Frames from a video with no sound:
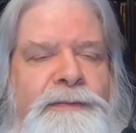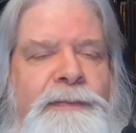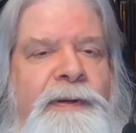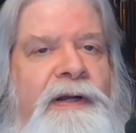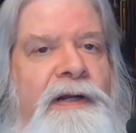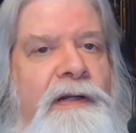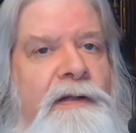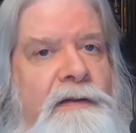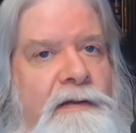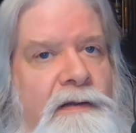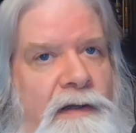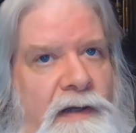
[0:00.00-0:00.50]
been
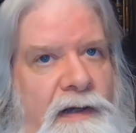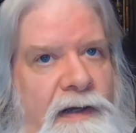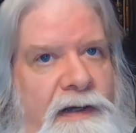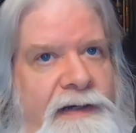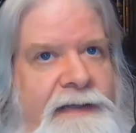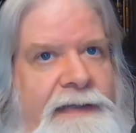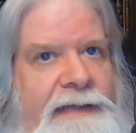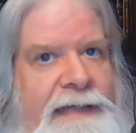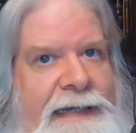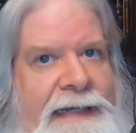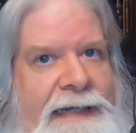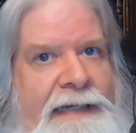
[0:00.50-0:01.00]
a lot
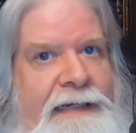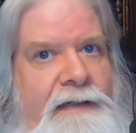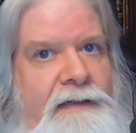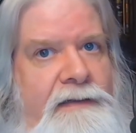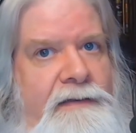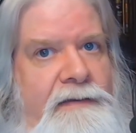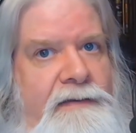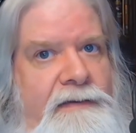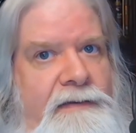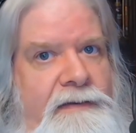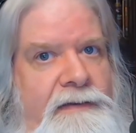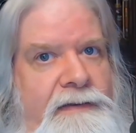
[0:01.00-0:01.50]
of that.
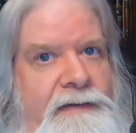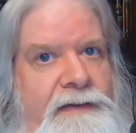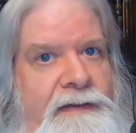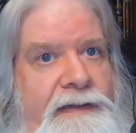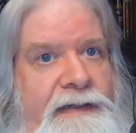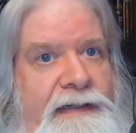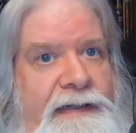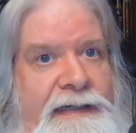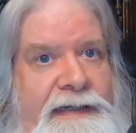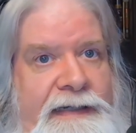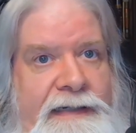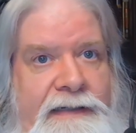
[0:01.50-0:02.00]

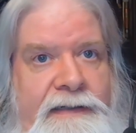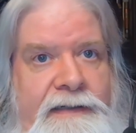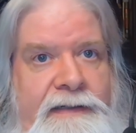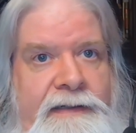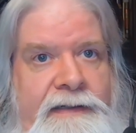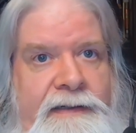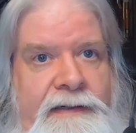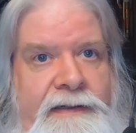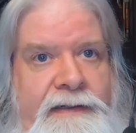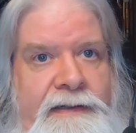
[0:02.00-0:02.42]
In